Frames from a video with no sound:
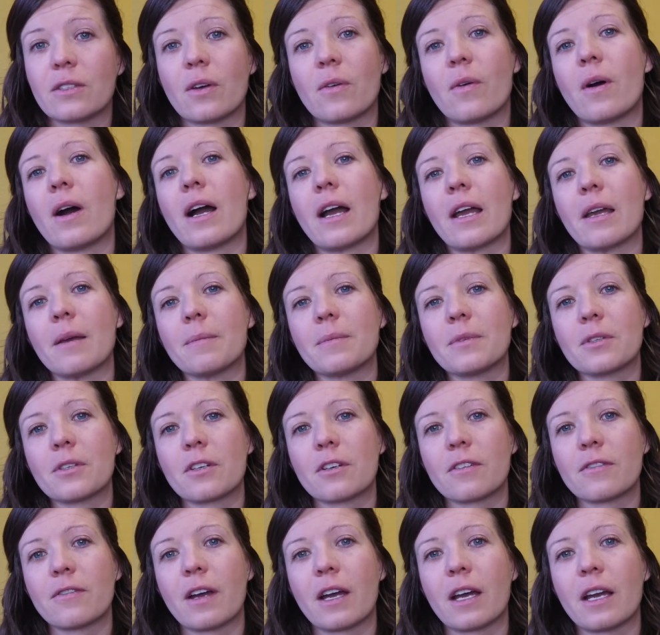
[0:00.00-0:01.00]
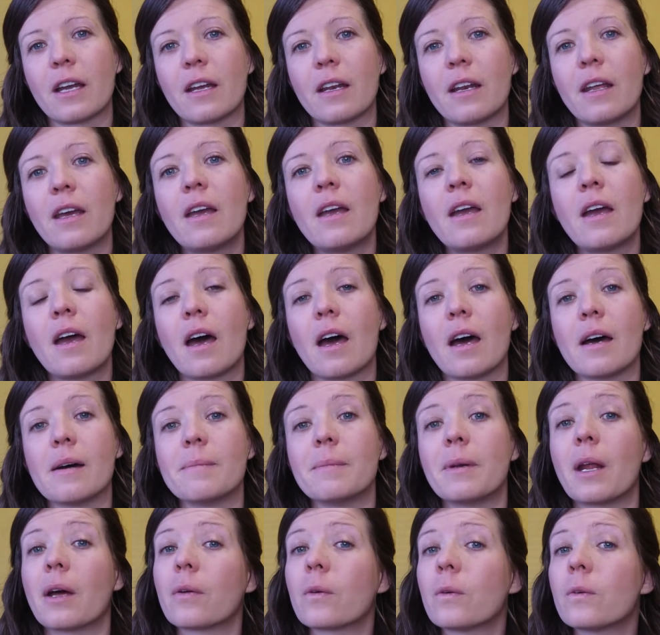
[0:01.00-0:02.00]
So I am certified
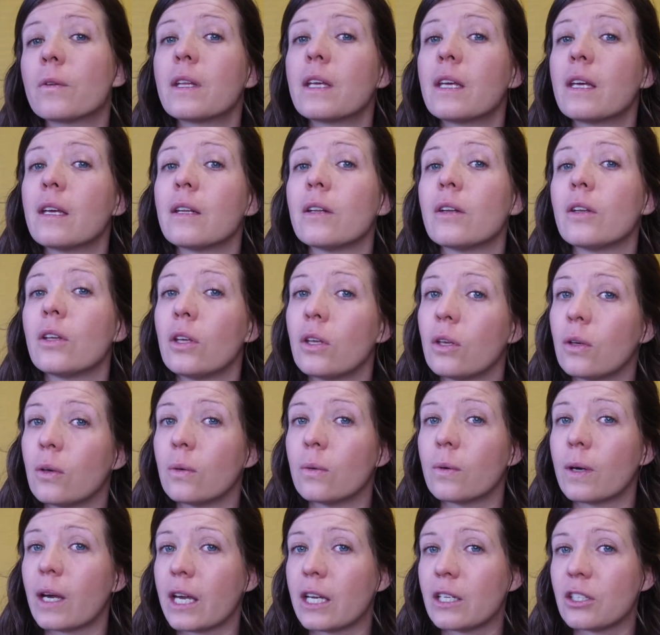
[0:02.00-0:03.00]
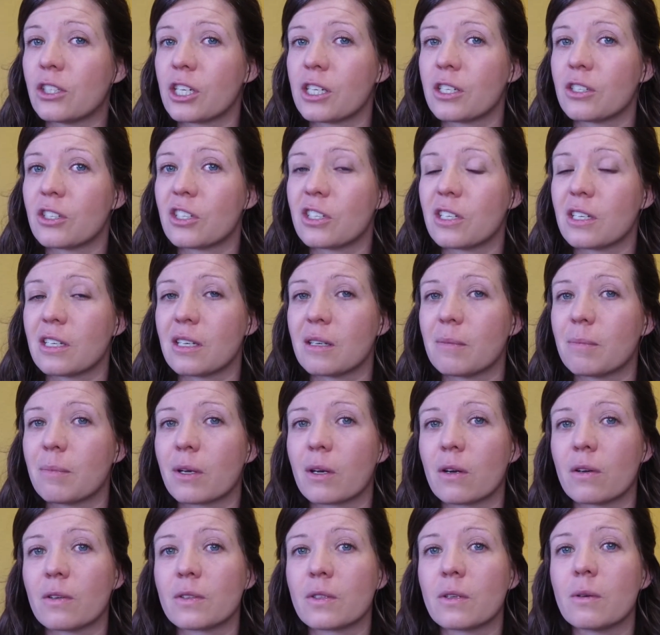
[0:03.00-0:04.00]
not only in QHHT,
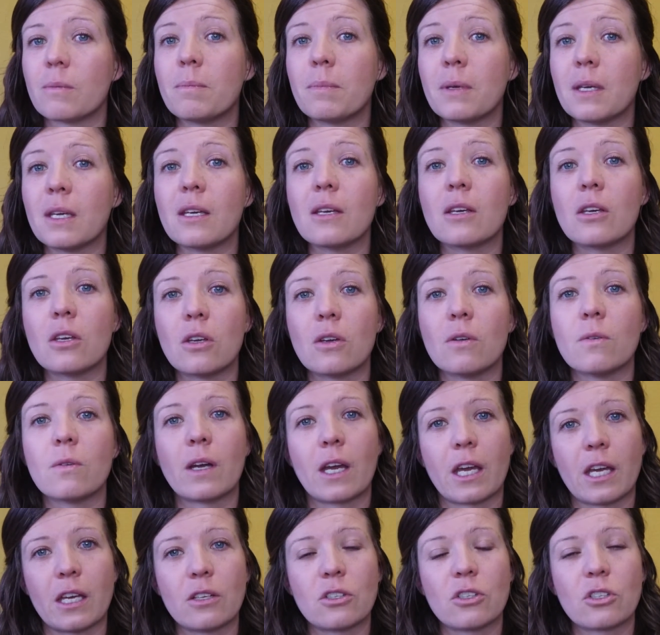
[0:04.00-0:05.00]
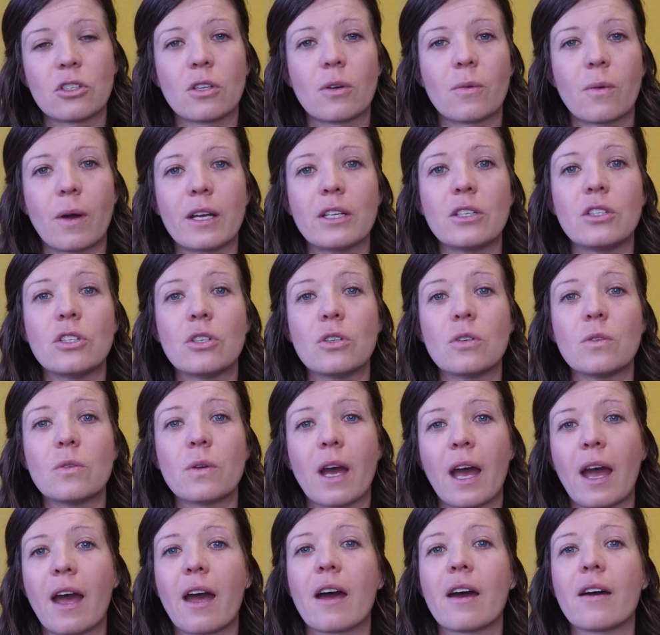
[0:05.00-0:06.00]
but also BQH. So I
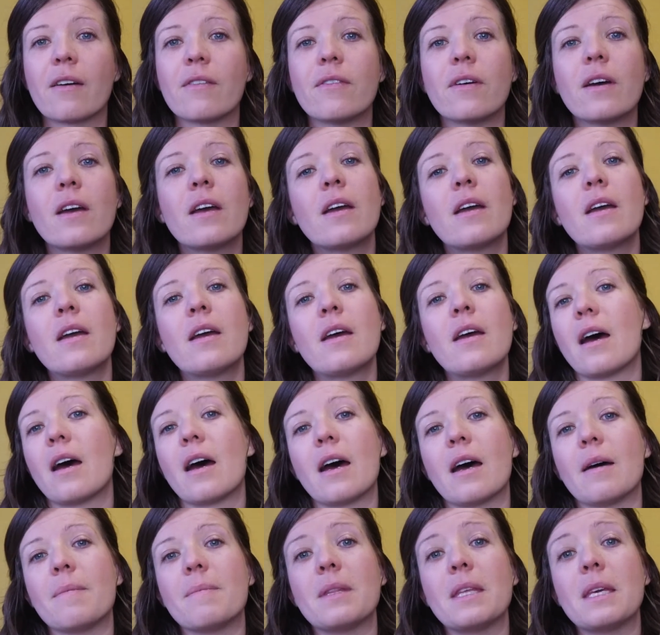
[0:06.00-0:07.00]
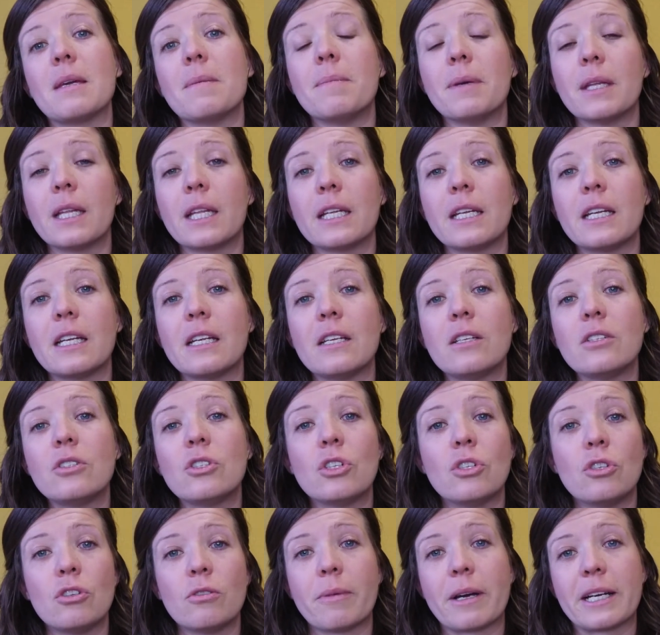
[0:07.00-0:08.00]
do have the ability
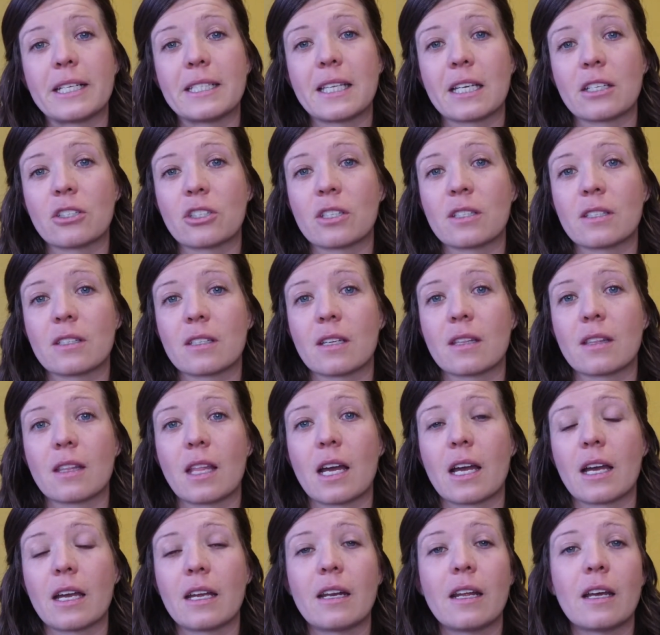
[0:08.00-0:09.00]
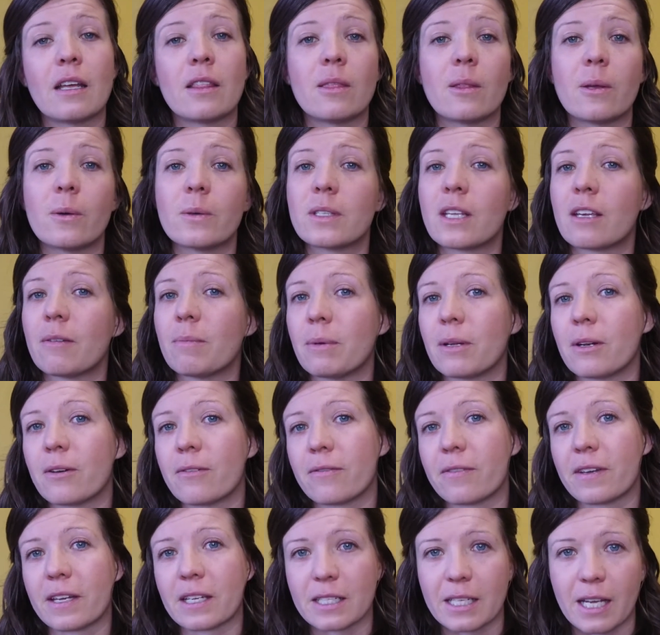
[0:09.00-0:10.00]
to do my sessions online, and those have
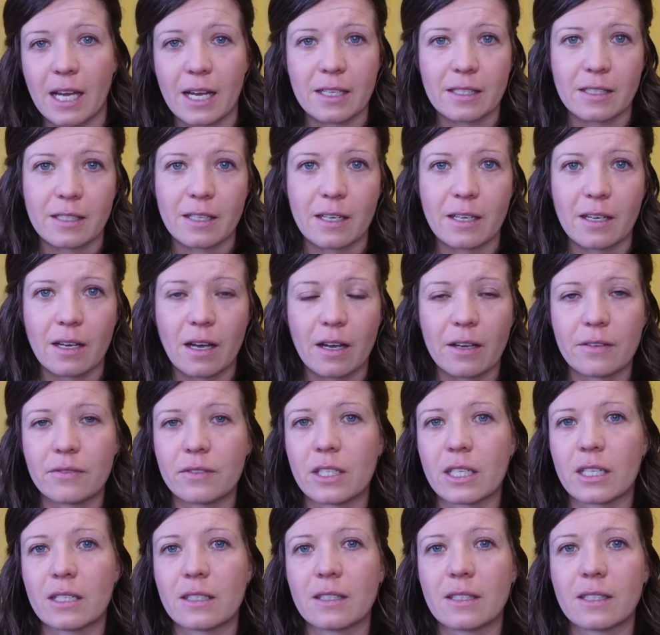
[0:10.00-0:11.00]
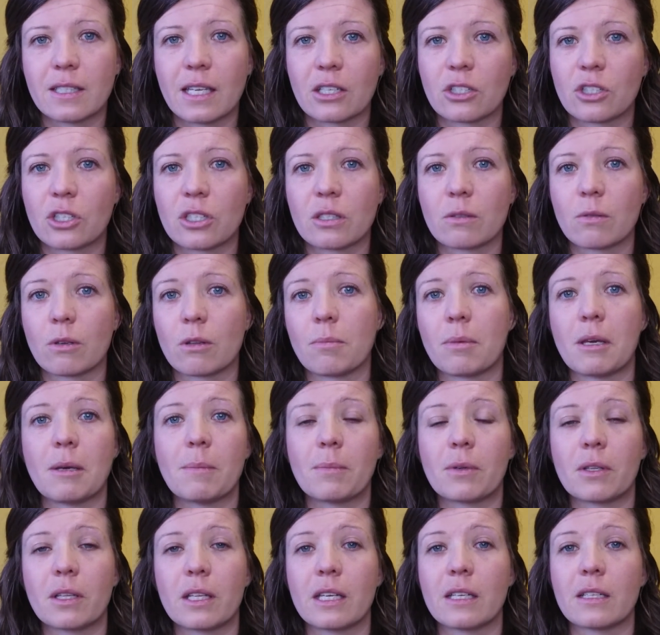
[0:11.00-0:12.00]
been fantastic. I've done sessions with
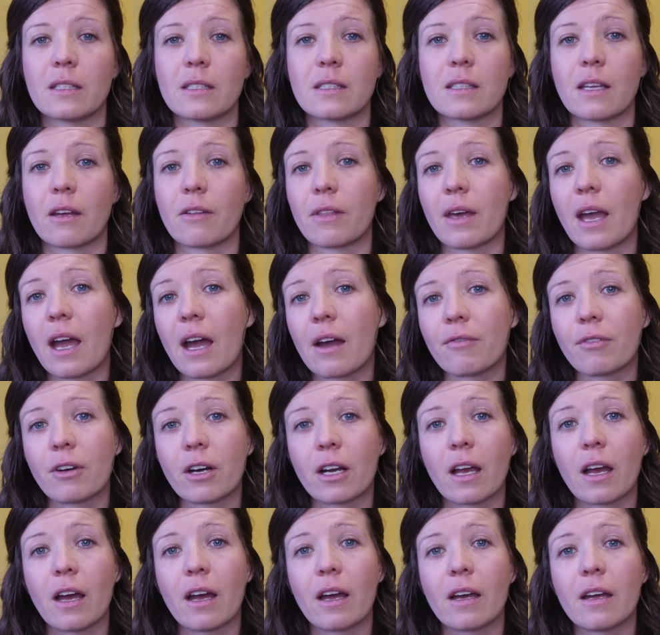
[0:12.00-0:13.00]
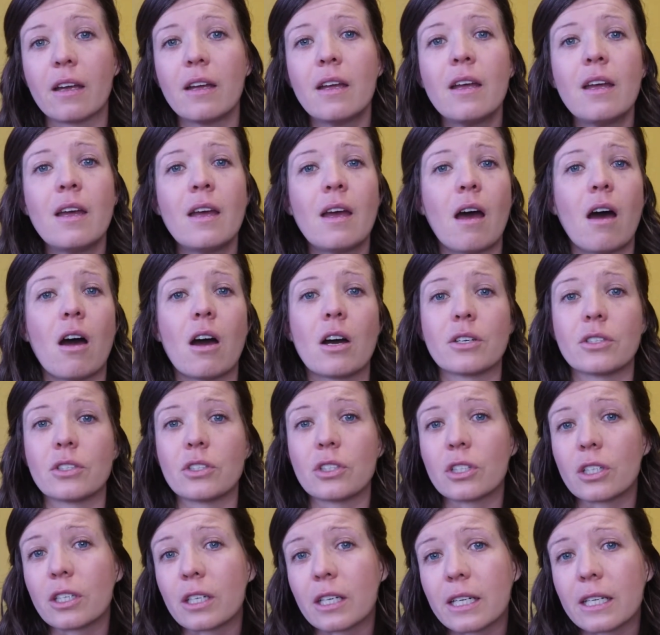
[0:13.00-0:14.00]
people in South Africa,
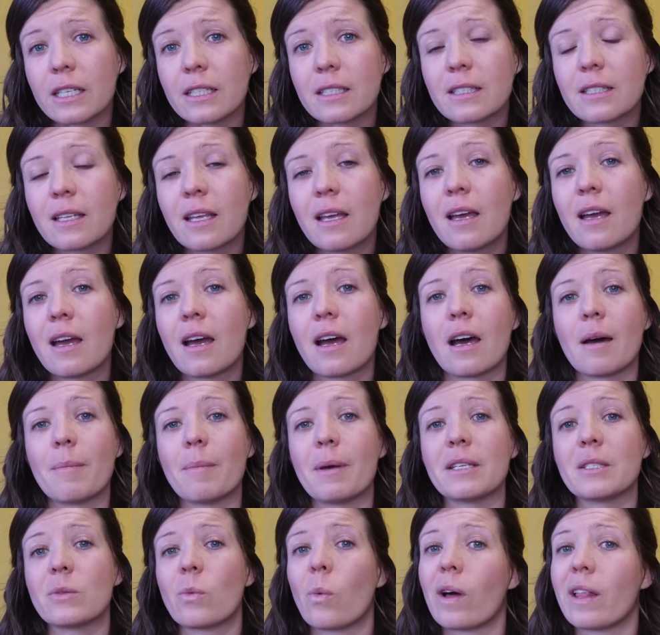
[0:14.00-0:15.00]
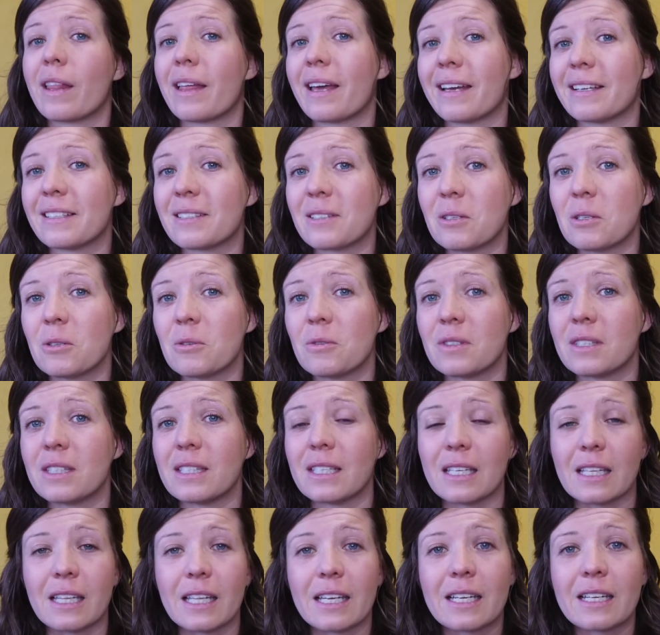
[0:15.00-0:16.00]
Honduras, as well as New
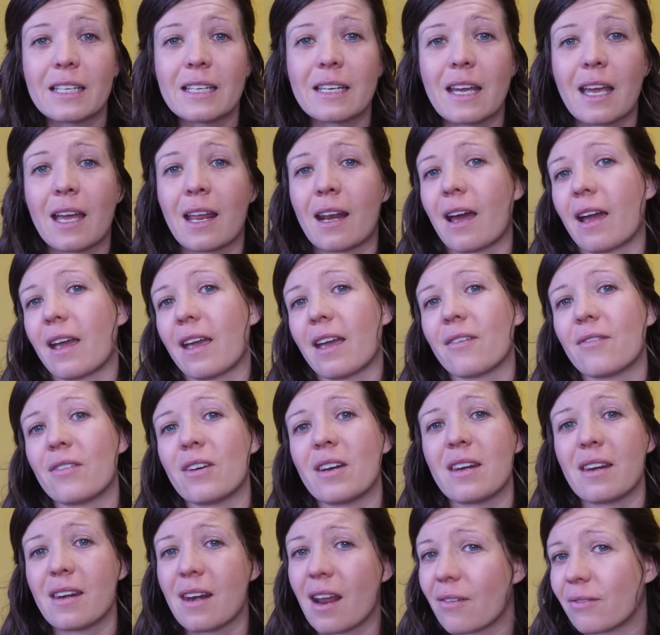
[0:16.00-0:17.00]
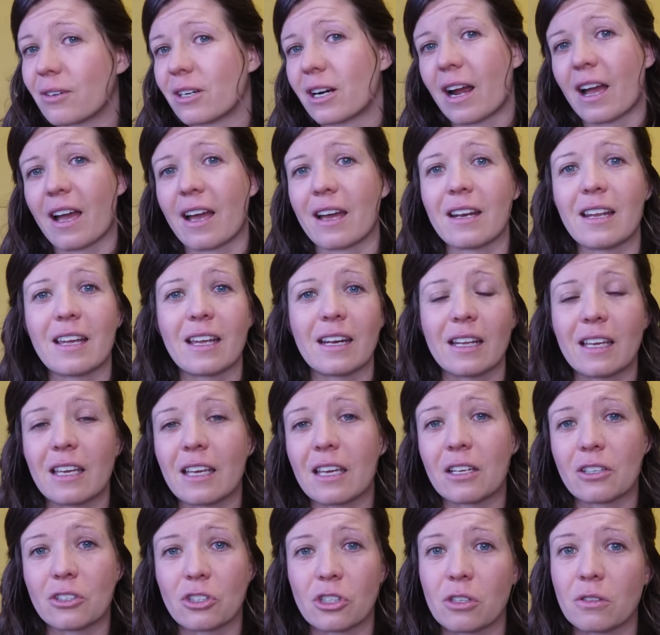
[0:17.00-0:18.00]
Zealand, and I have never had
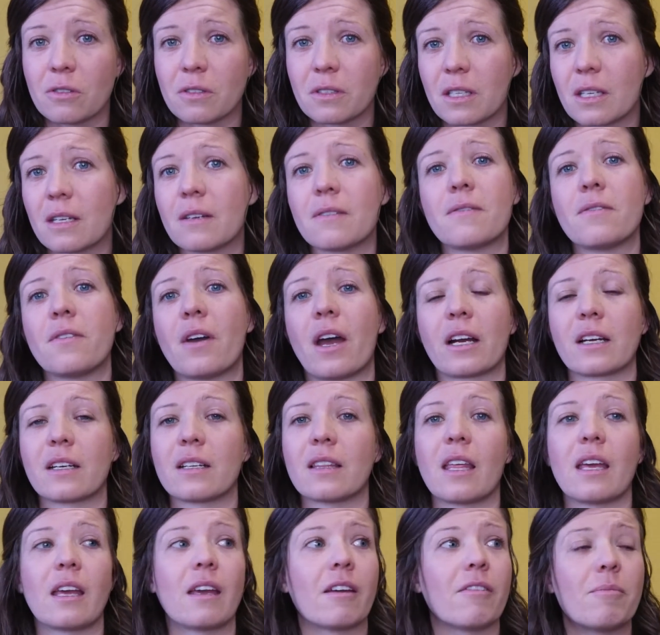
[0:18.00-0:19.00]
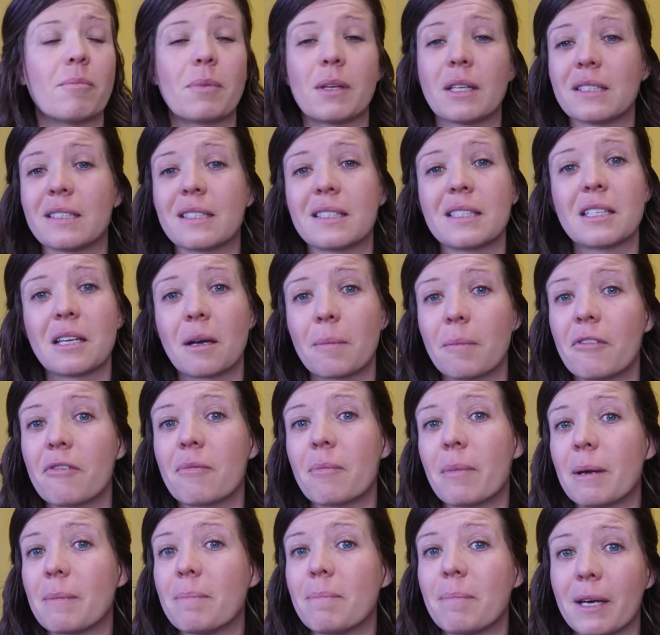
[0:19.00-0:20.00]
any issues. In fact, they have been some
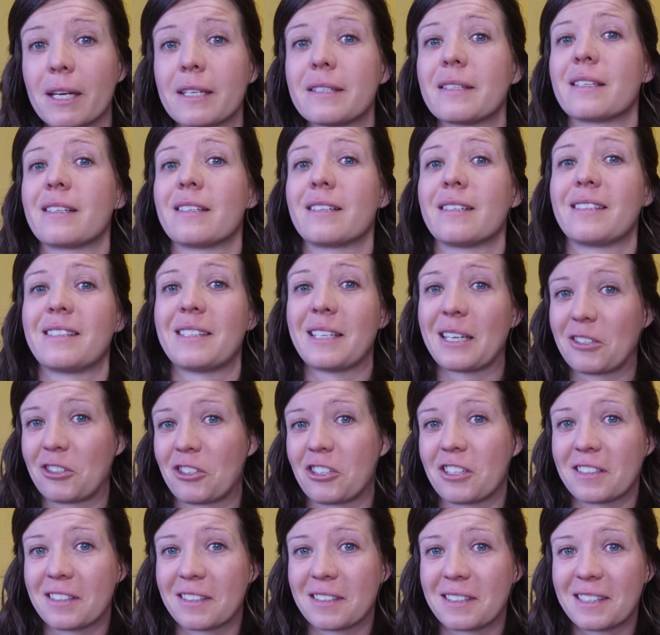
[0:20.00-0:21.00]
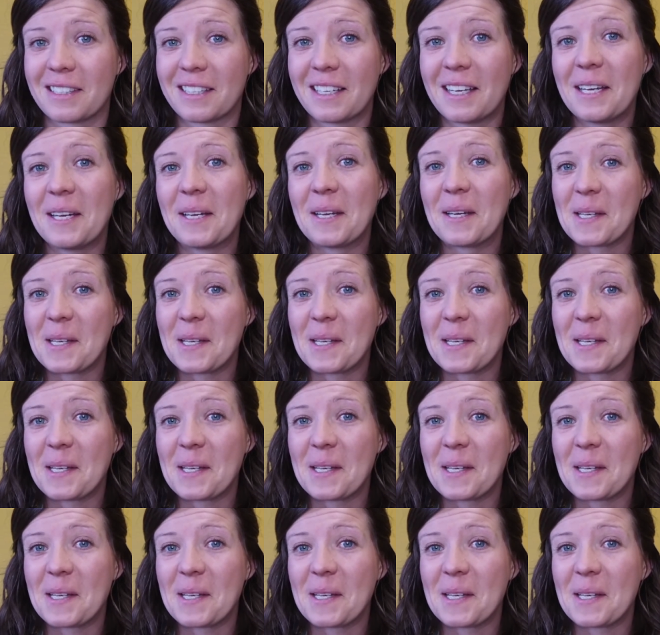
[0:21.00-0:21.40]
of my best sessions.